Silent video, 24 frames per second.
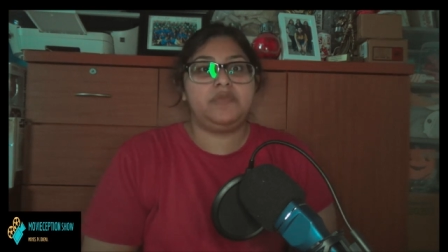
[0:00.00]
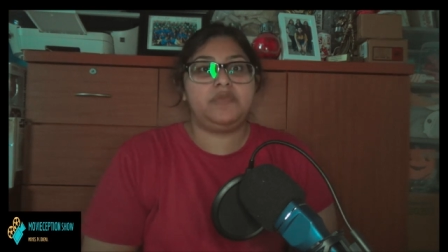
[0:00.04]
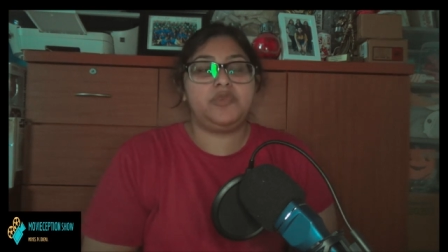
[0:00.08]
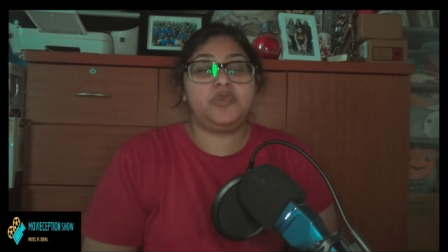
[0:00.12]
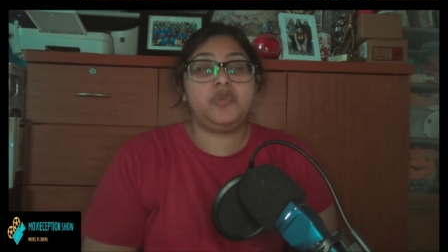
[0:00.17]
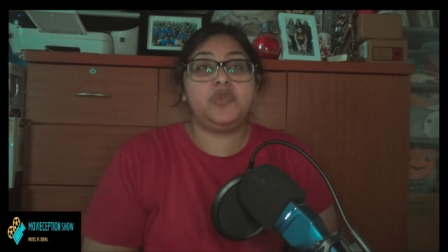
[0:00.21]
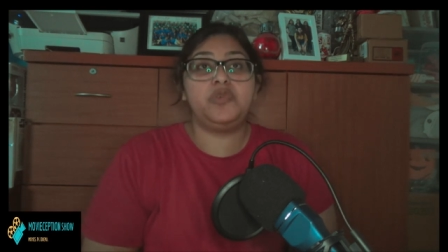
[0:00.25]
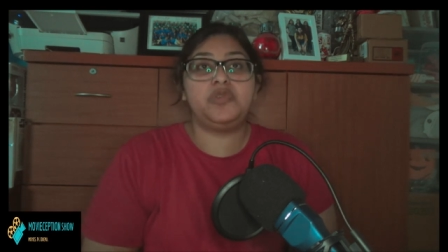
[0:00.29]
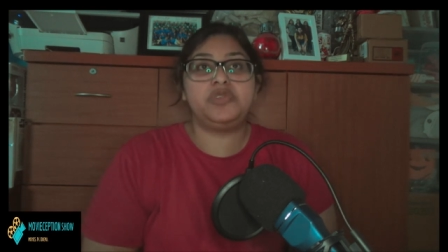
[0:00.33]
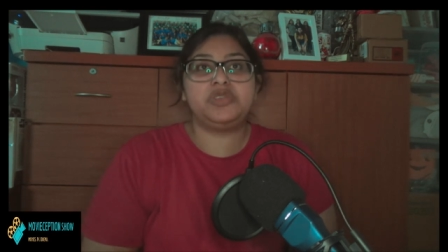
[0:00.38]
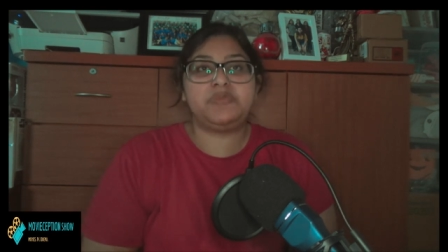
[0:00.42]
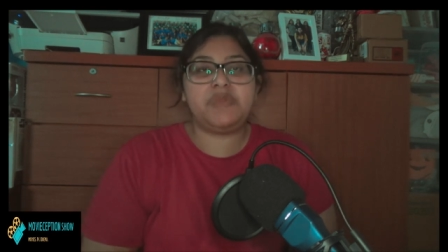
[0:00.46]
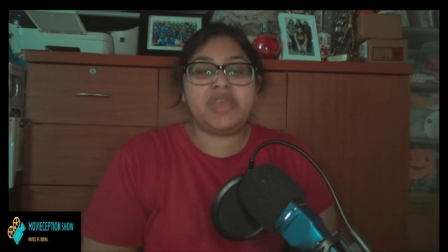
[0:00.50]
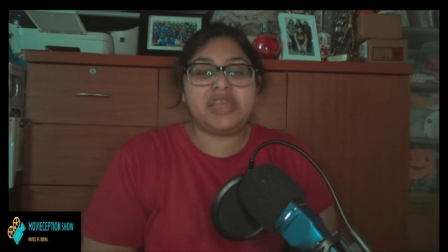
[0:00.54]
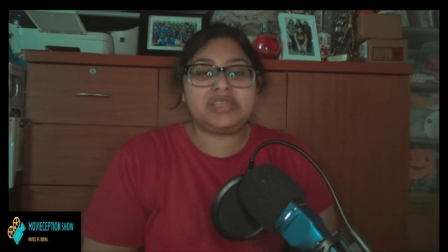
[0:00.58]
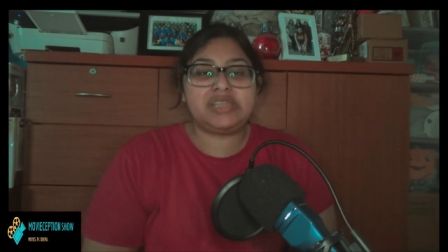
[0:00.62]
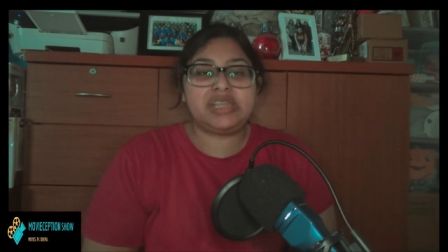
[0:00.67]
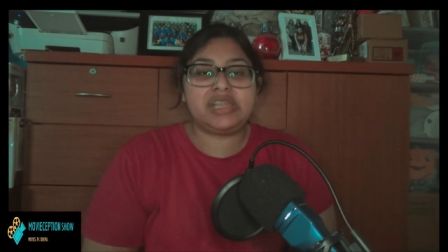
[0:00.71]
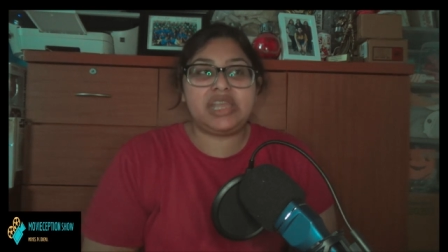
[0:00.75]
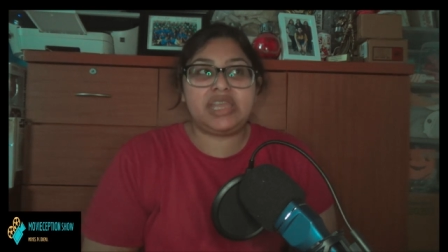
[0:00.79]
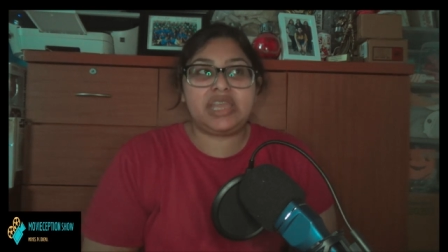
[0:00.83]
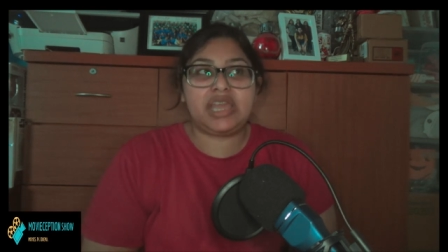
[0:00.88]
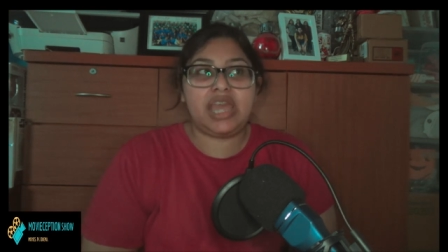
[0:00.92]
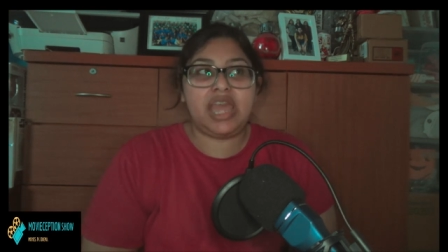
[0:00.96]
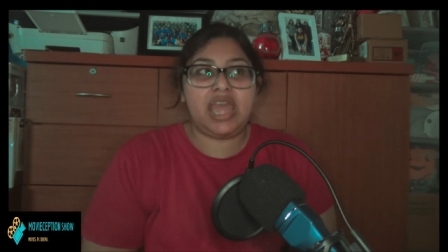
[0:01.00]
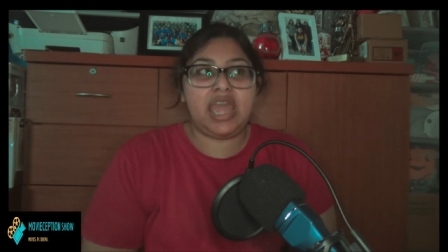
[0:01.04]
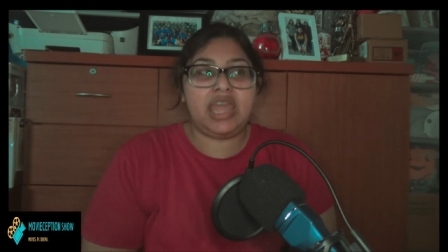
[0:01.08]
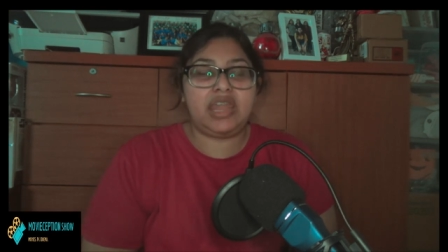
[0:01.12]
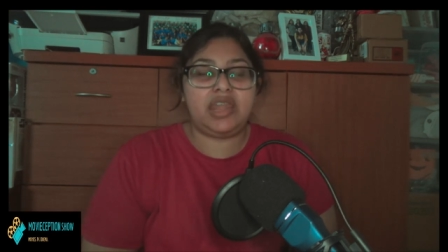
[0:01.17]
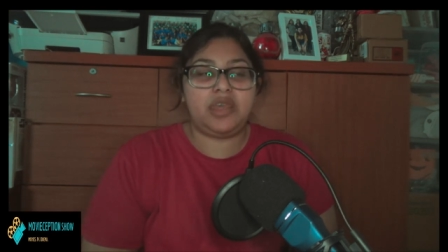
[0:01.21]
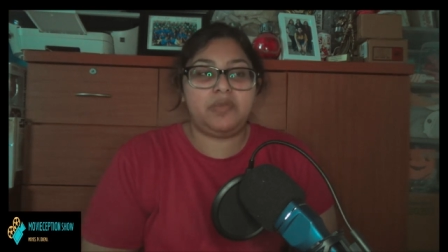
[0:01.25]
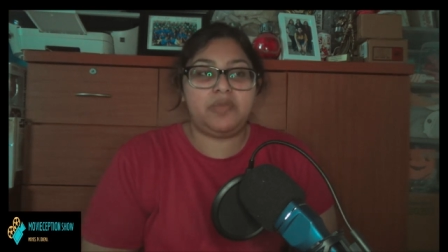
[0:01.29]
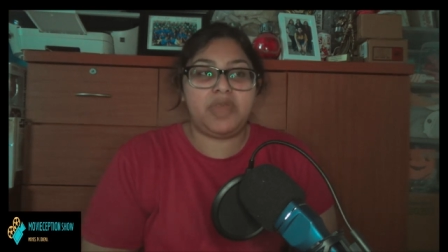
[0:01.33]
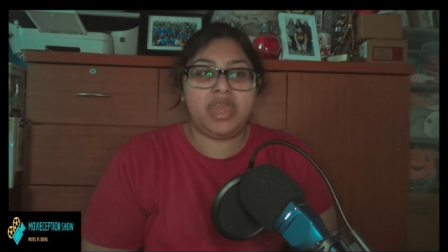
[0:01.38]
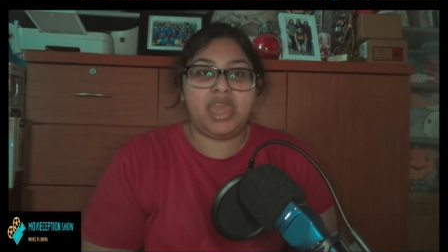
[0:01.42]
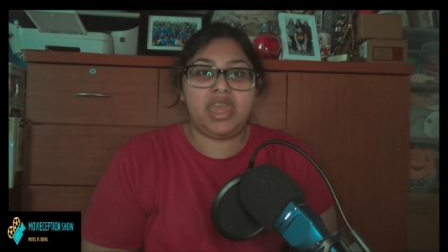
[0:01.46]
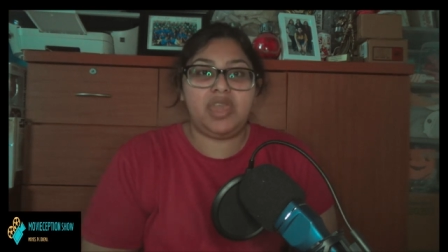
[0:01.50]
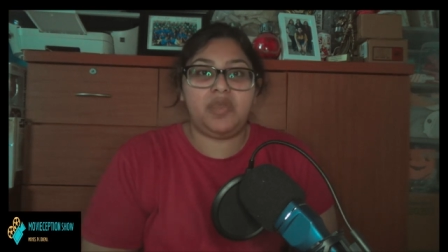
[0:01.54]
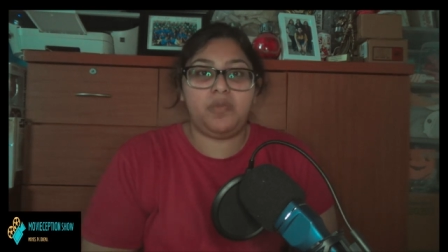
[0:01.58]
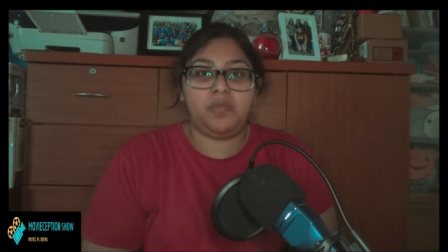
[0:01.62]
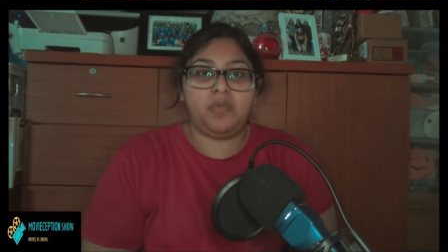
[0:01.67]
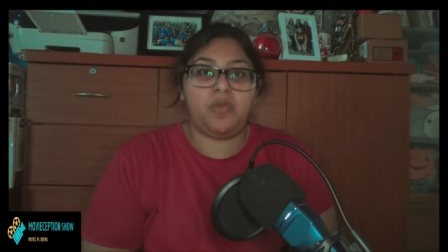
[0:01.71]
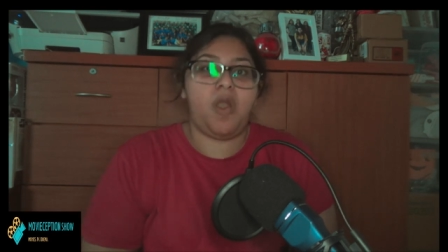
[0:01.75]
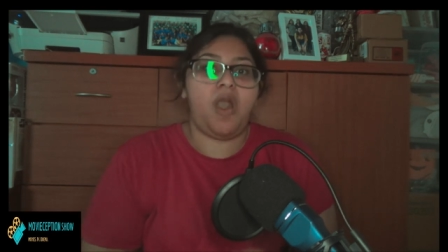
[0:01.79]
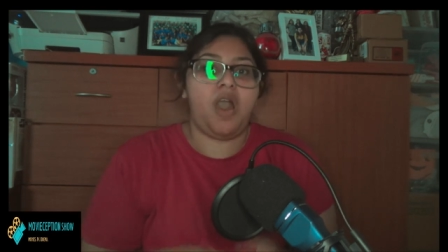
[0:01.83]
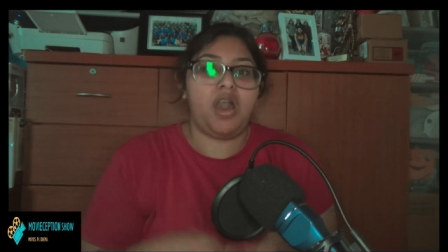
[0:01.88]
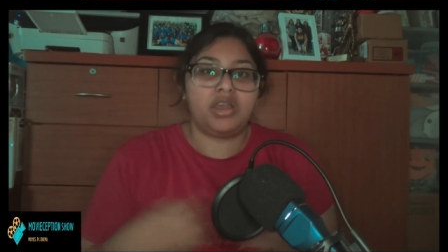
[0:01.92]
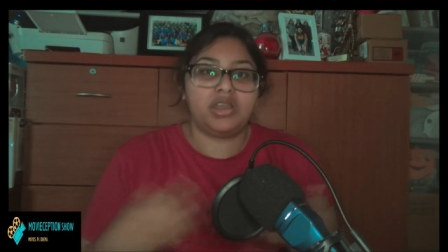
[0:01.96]
who was basically like an anime
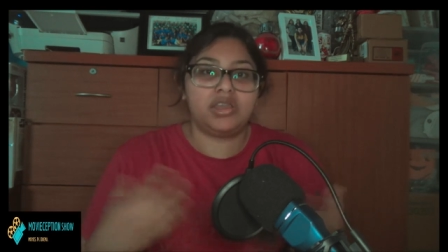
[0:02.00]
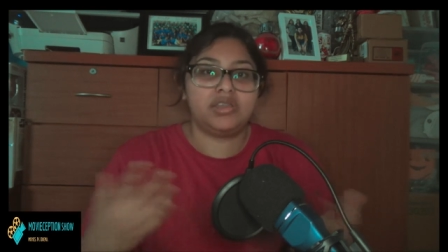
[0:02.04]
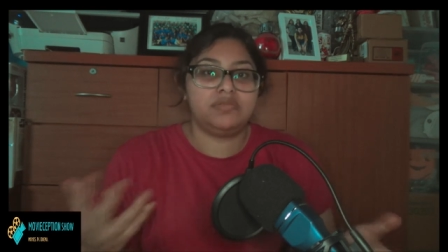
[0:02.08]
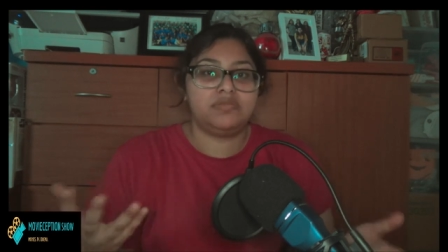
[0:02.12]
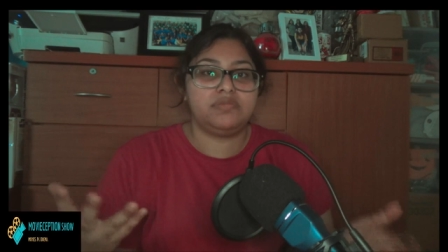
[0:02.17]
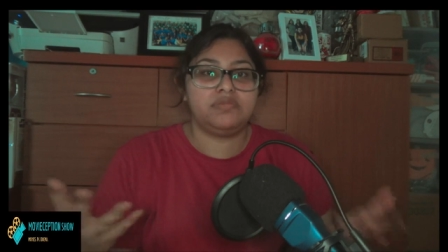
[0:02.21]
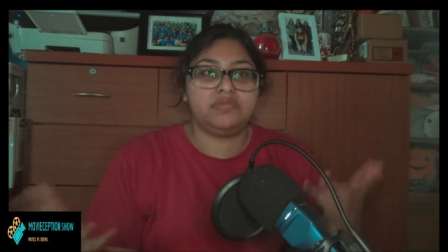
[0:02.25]
Wong,